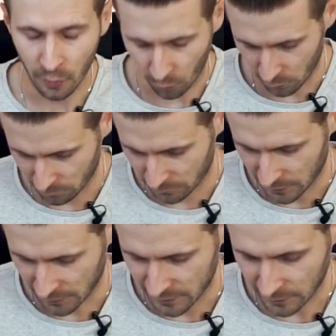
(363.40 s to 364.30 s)
of
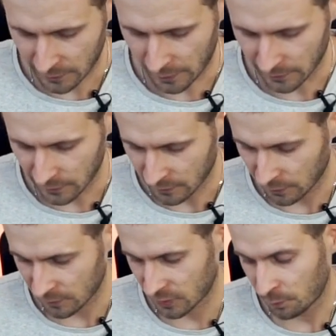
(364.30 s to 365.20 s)
the satellite
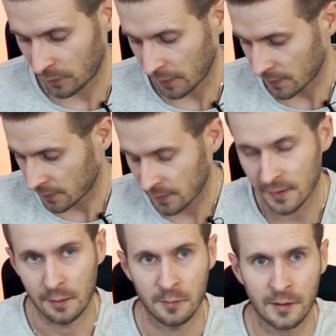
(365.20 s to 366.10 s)
GPS
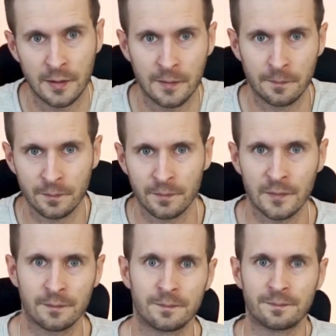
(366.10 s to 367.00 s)
system,
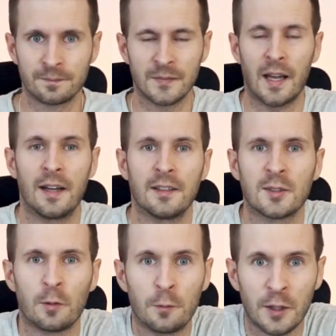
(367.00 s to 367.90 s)
and it's
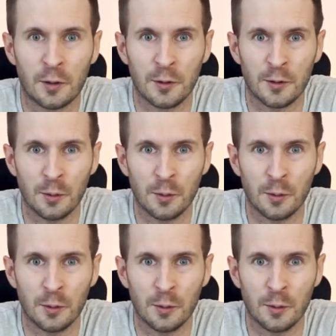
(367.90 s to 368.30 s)
all free on YouTube.